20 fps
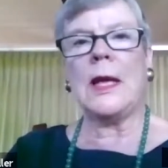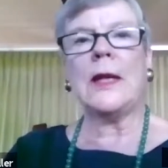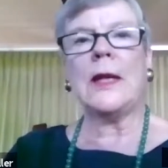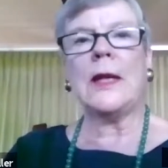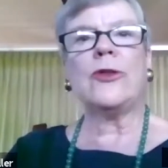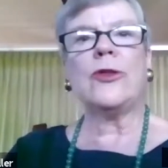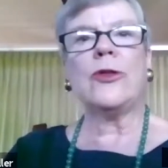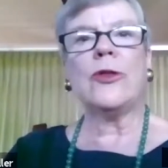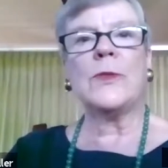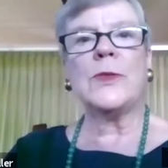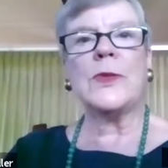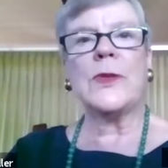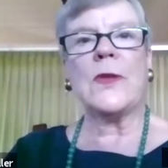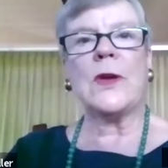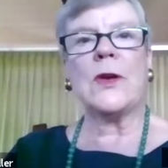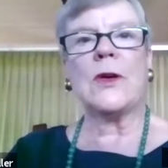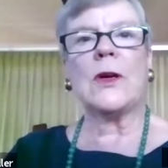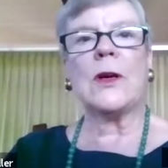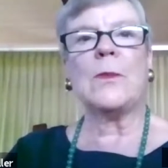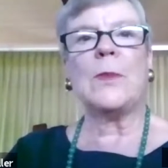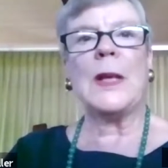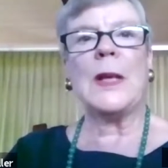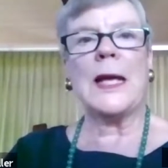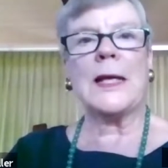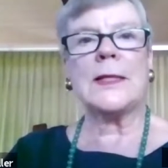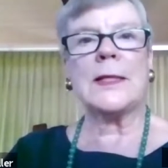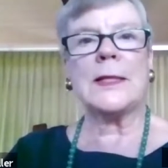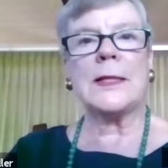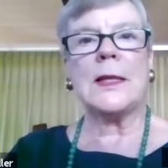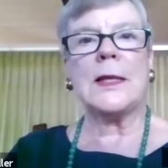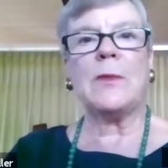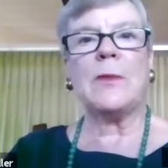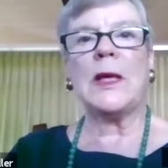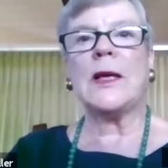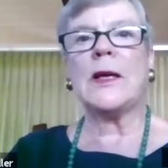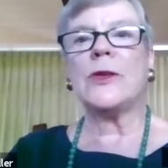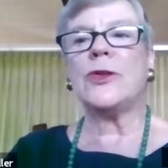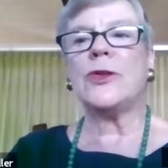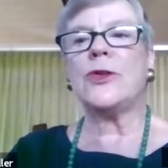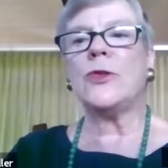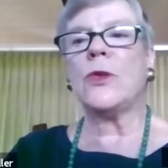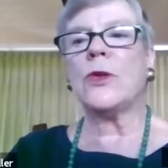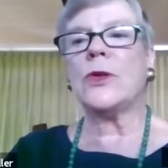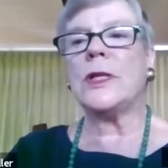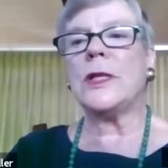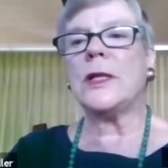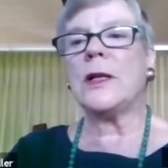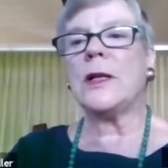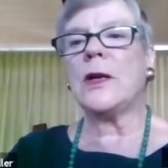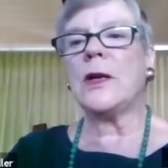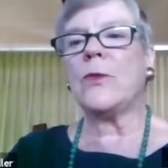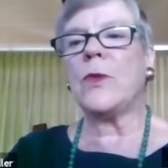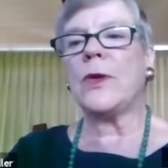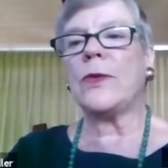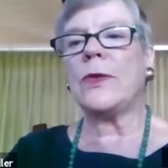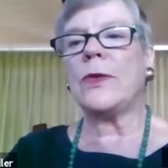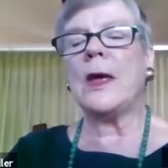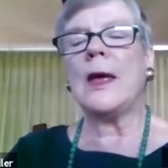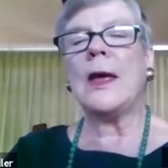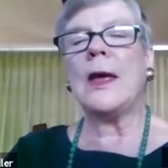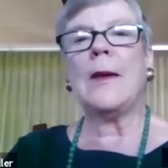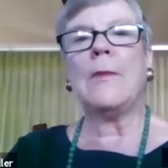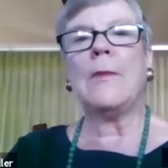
in terms of their complexity because you are dealing with